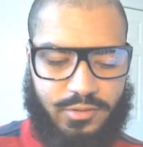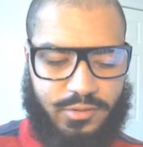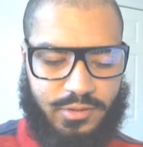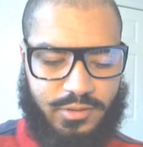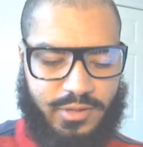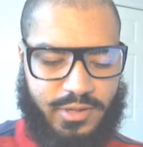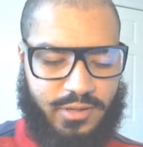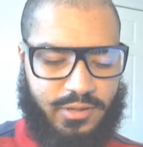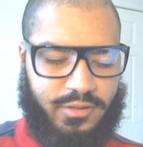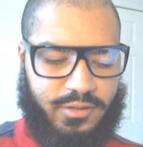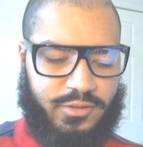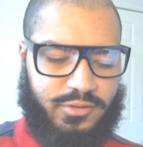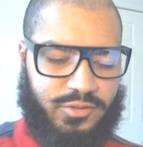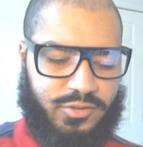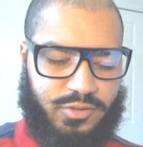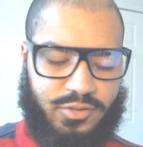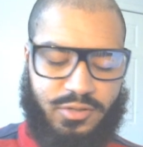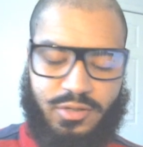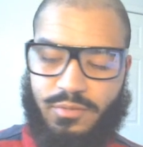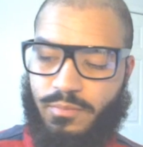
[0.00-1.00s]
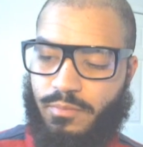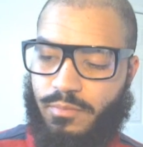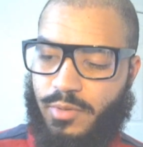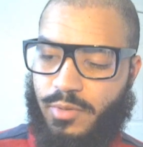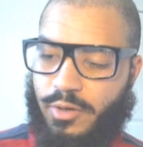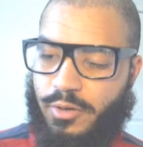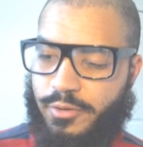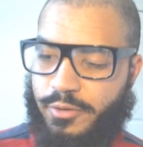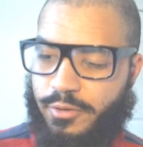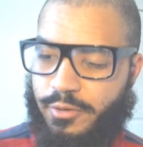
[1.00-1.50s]
And that is to
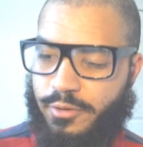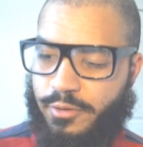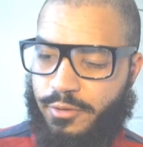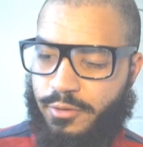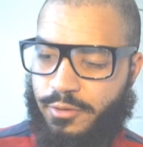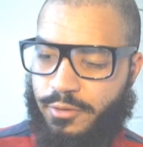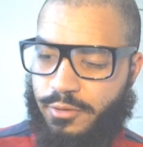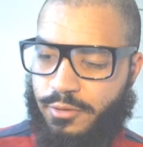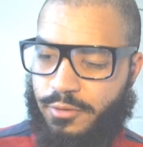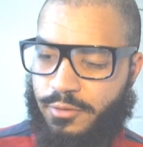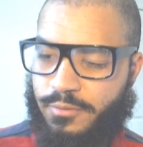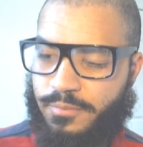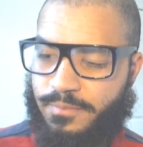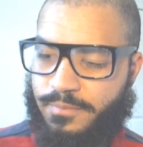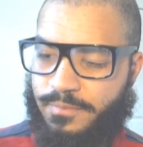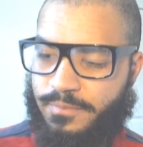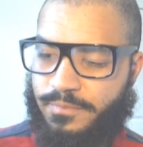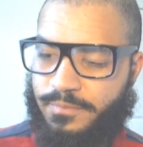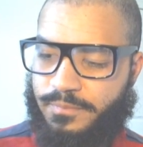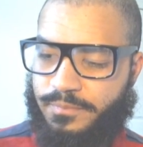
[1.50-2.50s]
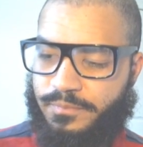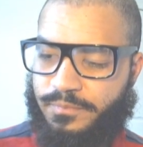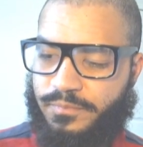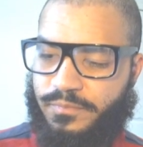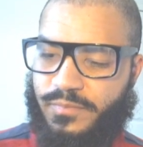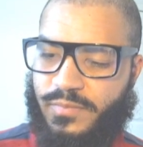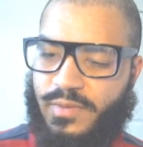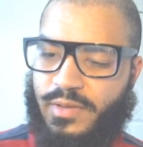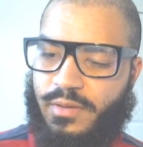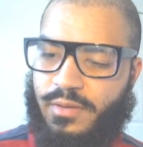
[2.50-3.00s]
murder.
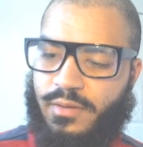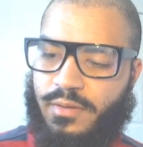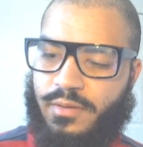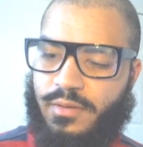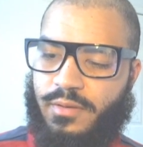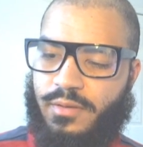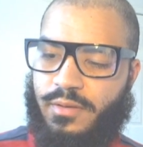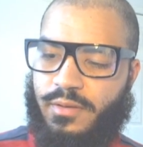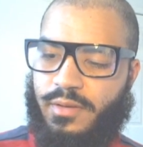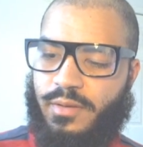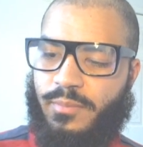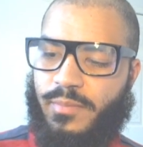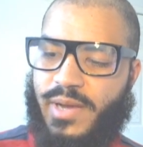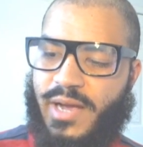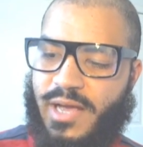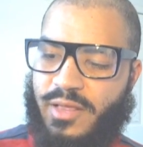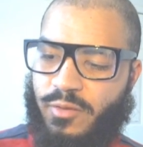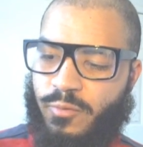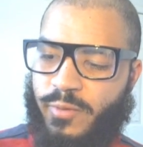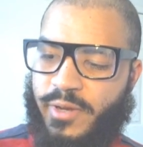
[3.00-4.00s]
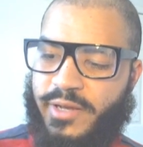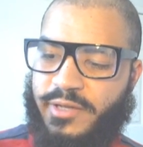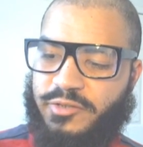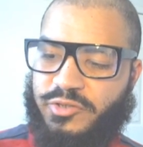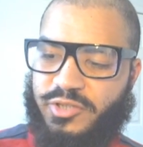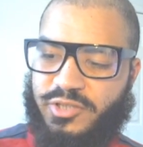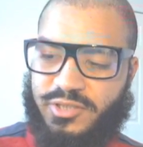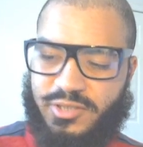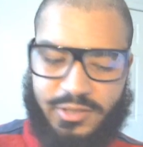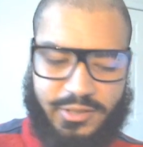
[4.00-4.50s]
And by the way,
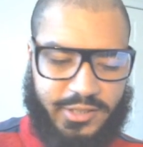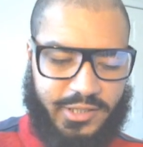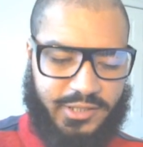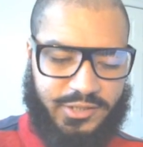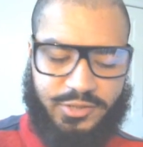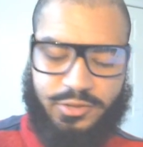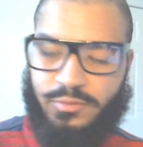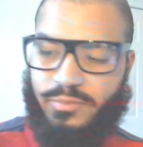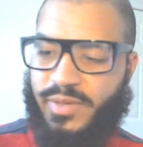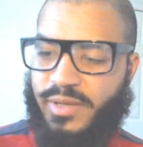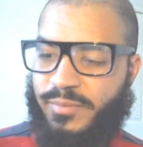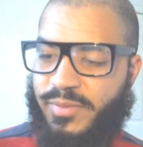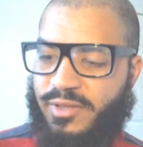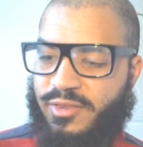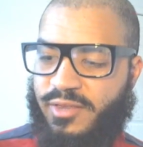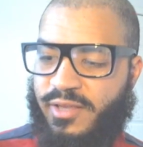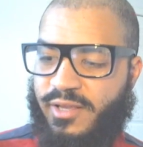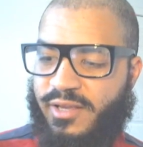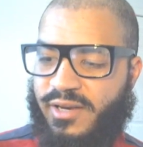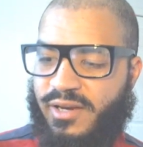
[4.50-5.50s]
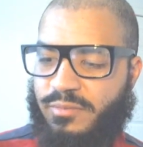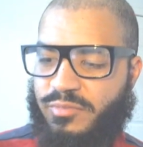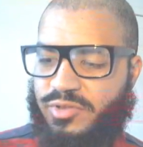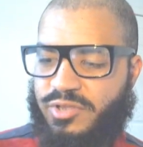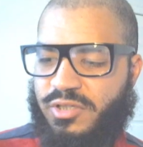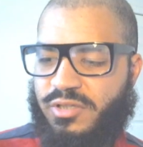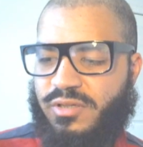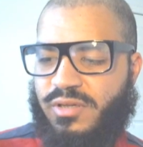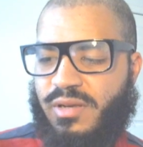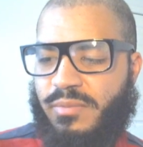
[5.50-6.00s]
just in case you may be thinking I'm
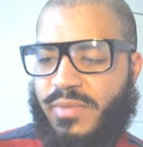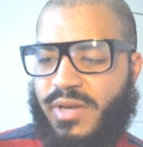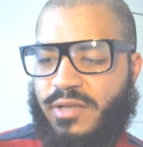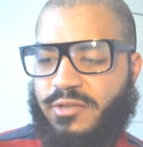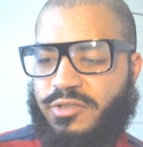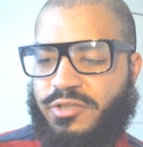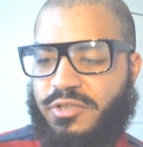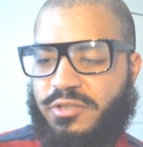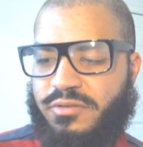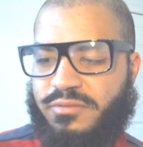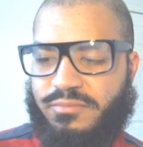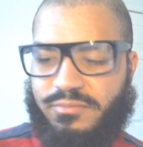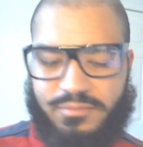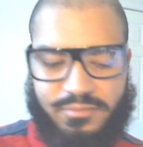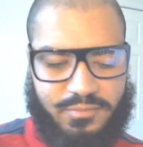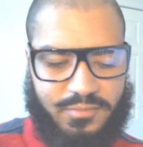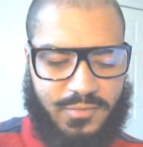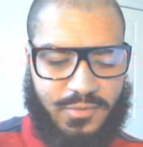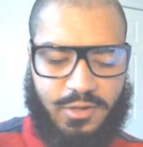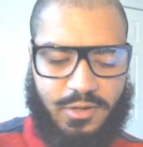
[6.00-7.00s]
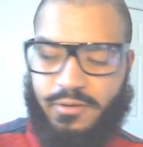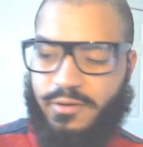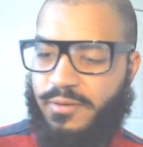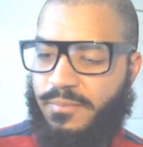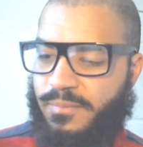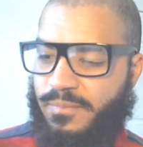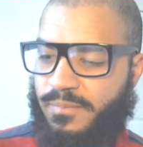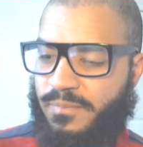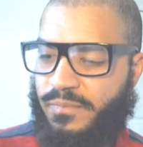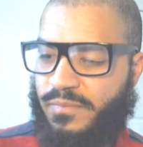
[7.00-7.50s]
cheating, I'm not cheating. Alright.